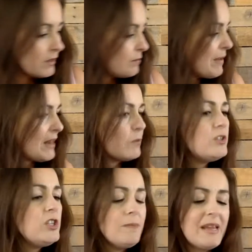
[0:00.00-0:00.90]
Bella,
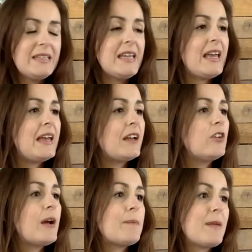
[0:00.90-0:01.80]
would you be a dear and
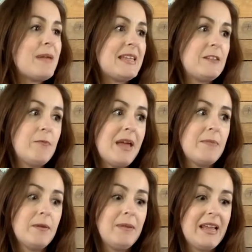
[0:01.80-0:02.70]
grab me a piece of
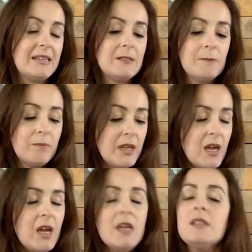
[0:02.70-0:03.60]
paper, please?
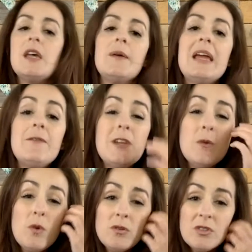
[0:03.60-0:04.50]
So if
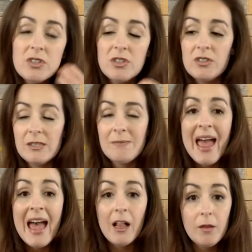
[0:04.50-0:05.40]
you want some
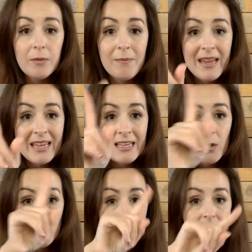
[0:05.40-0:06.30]
help making
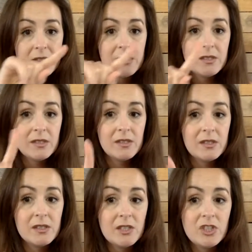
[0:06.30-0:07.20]
your
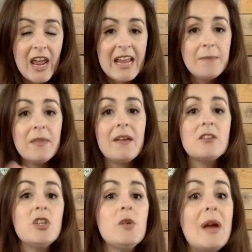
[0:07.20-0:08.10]
S shape, then there are
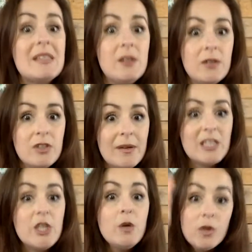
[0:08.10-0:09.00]
two ways you can do it.
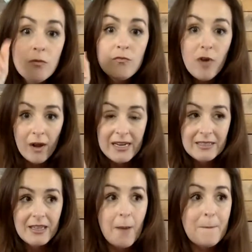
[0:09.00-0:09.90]
You can
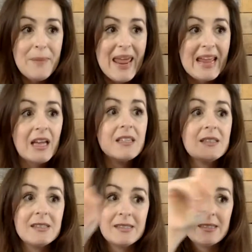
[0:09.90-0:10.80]
write a big
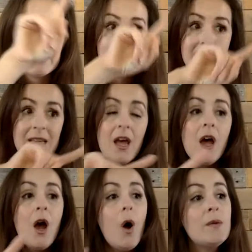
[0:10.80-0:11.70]
S
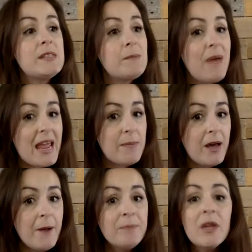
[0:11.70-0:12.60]
on some
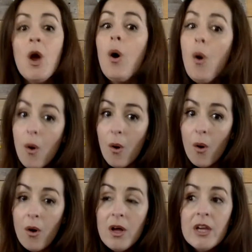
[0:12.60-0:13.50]
paper,
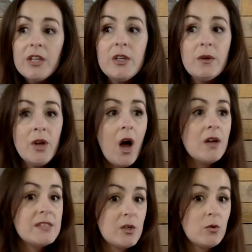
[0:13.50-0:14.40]
or you can
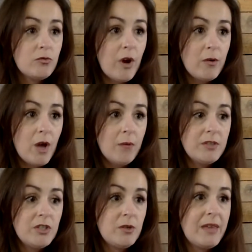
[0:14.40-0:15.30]
ask your grown-up
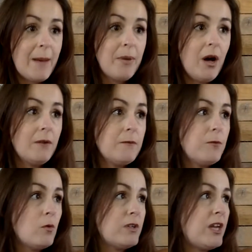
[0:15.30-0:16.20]
to do that part
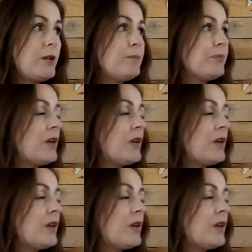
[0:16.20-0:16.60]
for you.